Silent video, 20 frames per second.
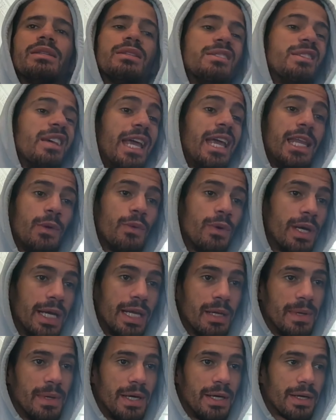is anywhere in
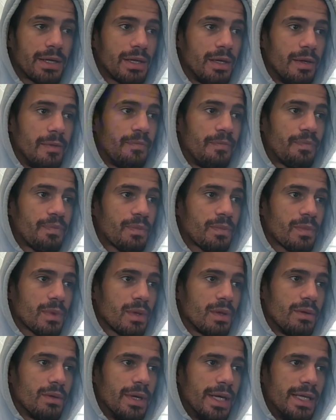America,
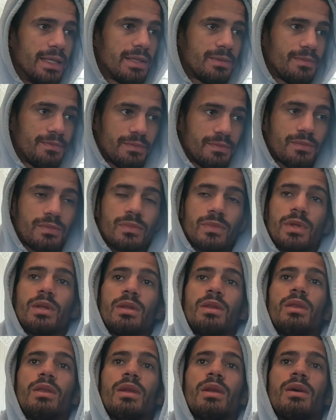right?
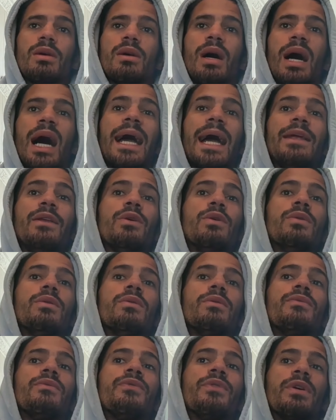I
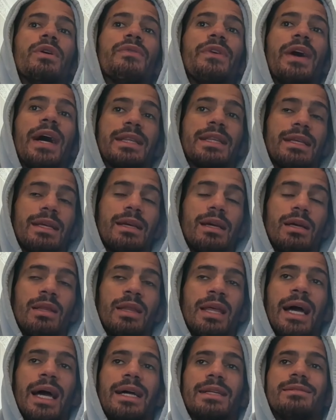know for a fact
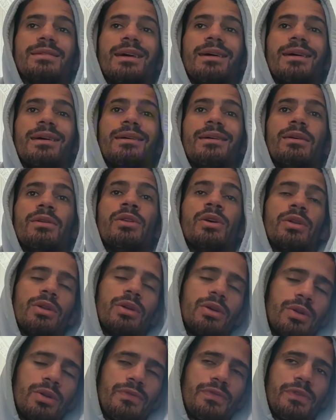that no,
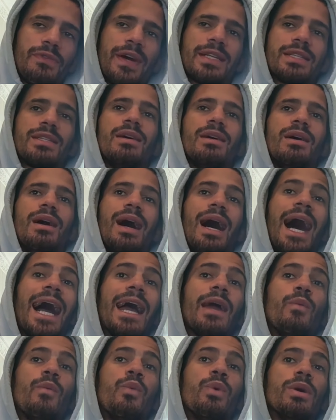not for a fact.
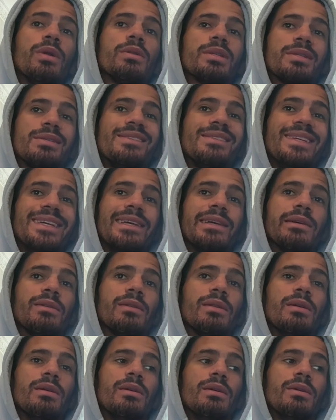I will steal
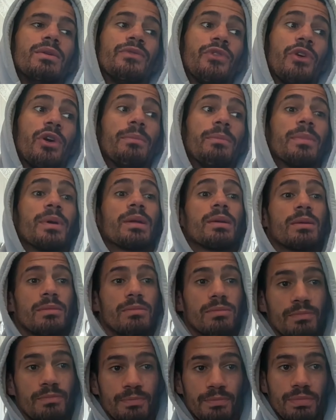from
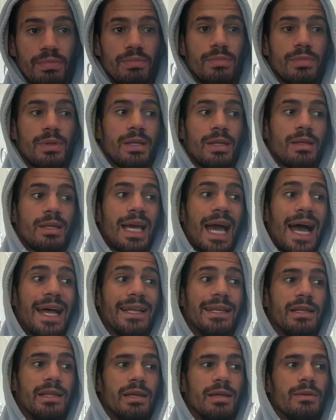
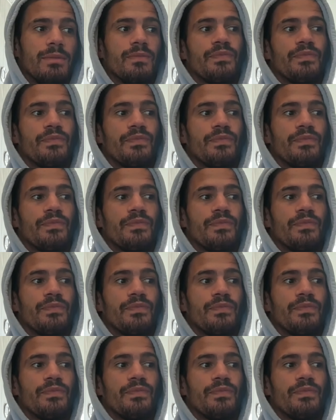Canada,